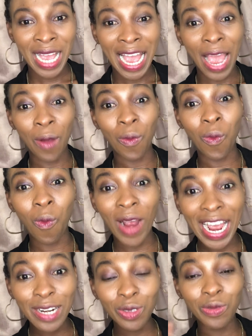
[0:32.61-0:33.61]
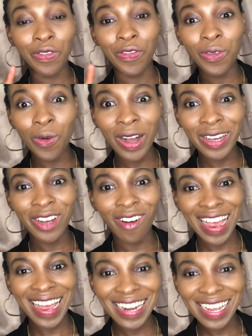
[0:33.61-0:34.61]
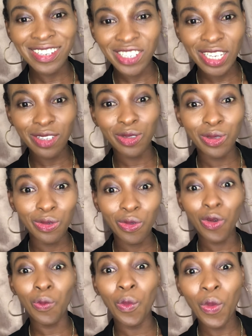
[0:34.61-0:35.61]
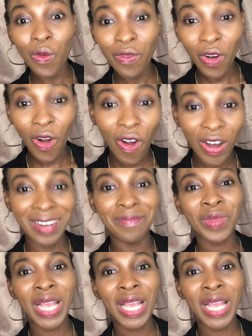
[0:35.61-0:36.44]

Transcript: a word to fuel your energy to move on,